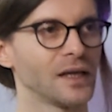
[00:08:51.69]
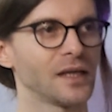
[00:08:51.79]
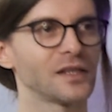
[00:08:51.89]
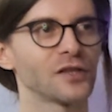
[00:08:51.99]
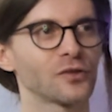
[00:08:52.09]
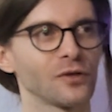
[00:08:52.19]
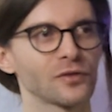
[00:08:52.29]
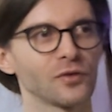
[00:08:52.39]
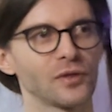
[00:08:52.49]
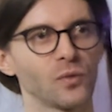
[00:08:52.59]
It is
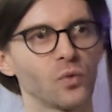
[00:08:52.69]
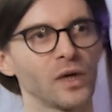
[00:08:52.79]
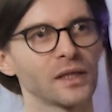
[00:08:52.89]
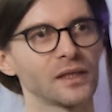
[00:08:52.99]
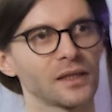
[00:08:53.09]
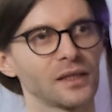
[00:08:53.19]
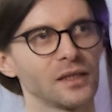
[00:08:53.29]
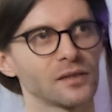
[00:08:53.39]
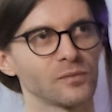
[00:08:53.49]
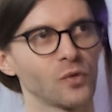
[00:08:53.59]
also the one that
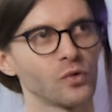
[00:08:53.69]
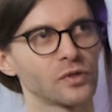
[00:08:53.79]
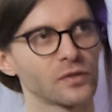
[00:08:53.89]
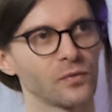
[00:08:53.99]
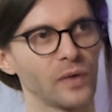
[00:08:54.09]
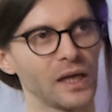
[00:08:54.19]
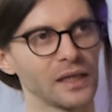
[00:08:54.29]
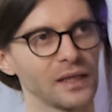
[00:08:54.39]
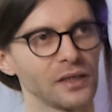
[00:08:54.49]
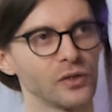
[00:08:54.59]
is most
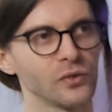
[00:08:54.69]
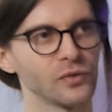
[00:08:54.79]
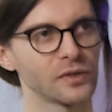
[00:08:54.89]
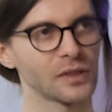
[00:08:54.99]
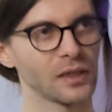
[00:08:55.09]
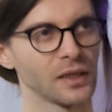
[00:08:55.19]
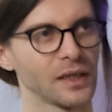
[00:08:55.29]
widely used